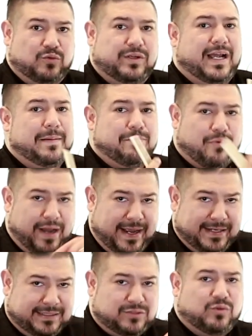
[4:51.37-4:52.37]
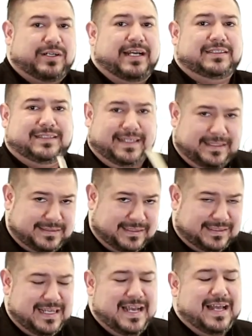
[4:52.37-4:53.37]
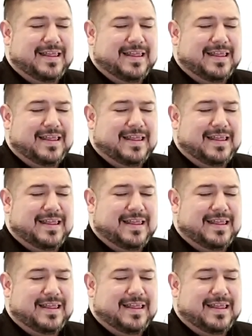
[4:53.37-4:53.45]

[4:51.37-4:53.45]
when I braid it, when I tease it.